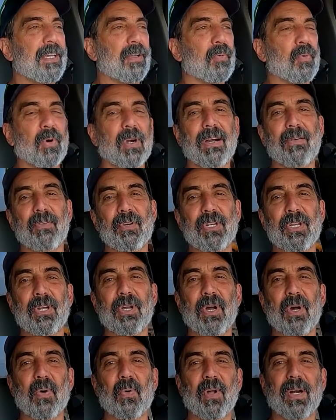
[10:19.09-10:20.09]
and wherever you
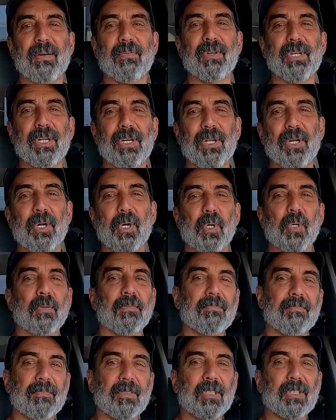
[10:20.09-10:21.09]
go, whatever you do,
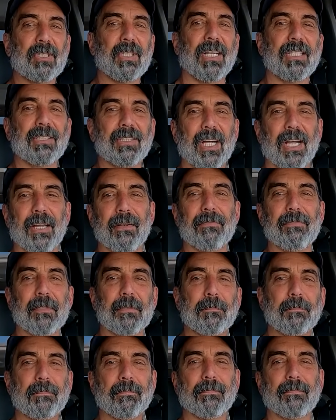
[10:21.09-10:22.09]
stay safe.